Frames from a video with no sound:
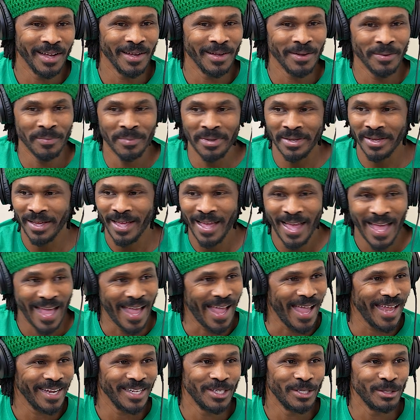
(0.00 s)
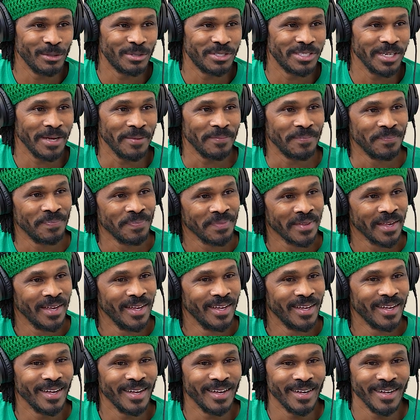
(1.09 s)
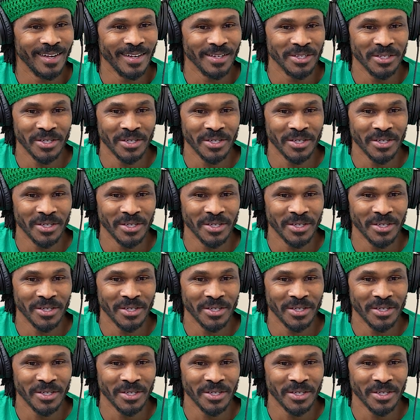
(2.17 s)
um, had to do something. Uh,